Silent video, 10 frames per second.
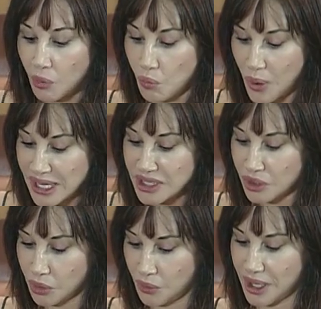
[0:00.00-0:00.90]
Wait in
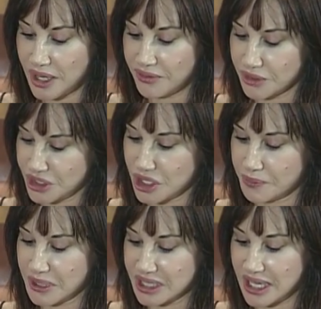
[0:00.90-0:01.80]
your grave for
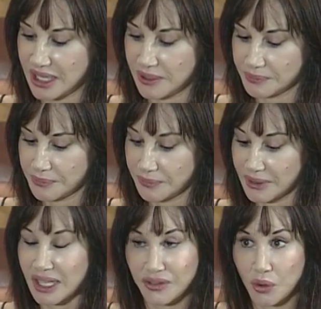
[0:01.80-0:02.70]
Judgment Day.
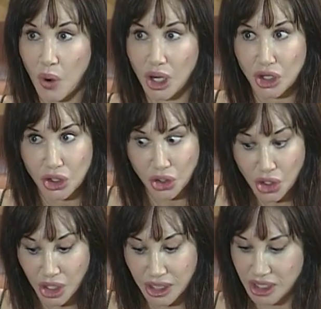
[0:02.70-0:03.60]
If you are
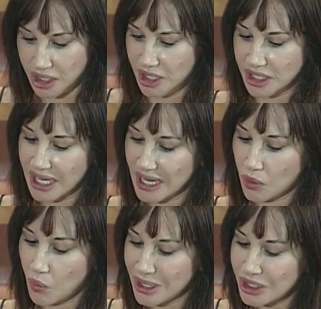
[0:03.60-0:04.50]
good, you get a
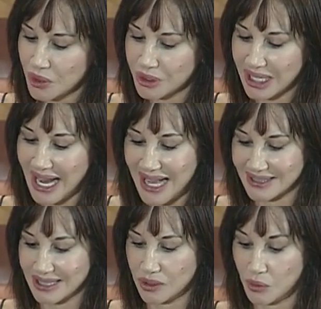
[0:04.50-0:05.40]
windowed
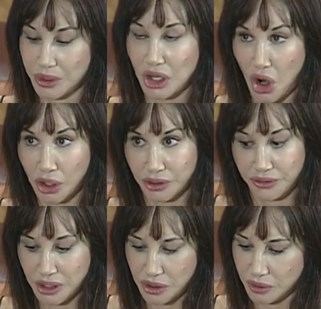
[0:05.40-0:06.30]
casket with a garden
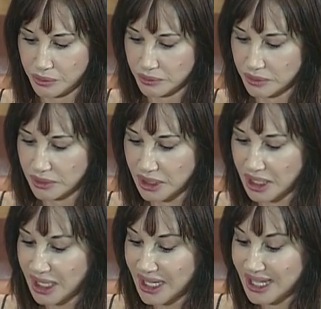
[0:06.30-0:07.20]
view.
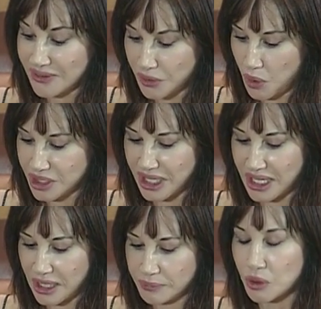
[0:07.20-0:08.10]
If you are
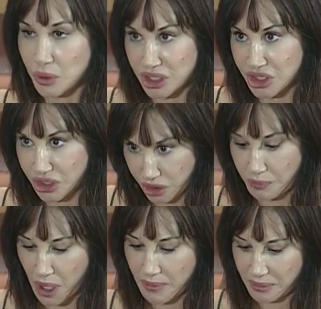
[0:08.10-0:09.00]
damned, which you
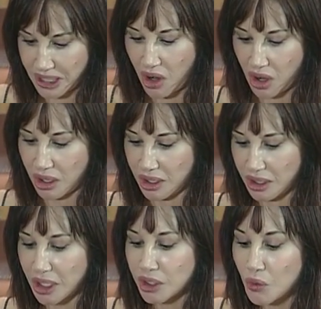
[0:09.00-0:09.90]
probably are,
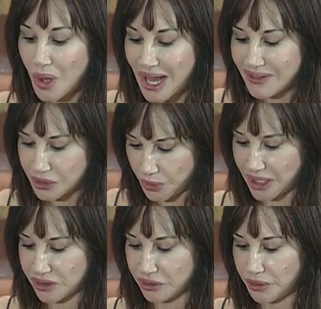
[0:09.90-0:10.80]
you will have a
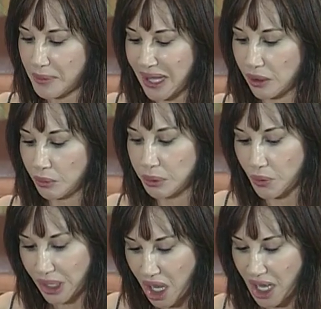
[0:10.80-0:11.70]
transom from hell
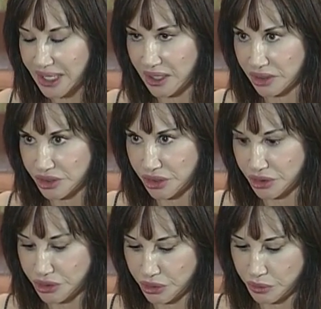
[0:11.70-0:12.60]
blowing hot air into your
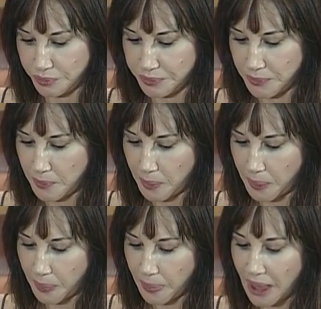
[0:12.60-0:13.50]
tomb.
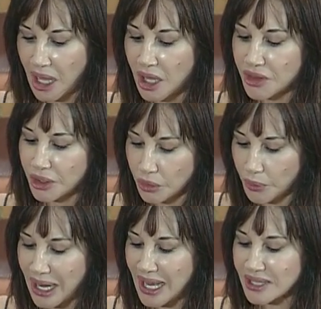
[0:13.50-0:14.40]
The
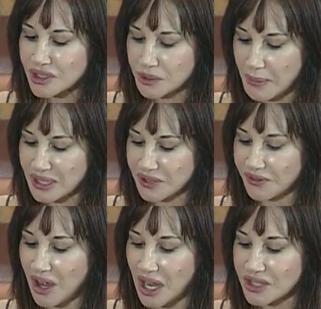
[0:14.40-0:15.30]
Quran
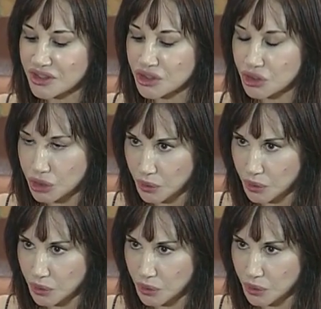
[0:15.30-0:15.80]
specifies 2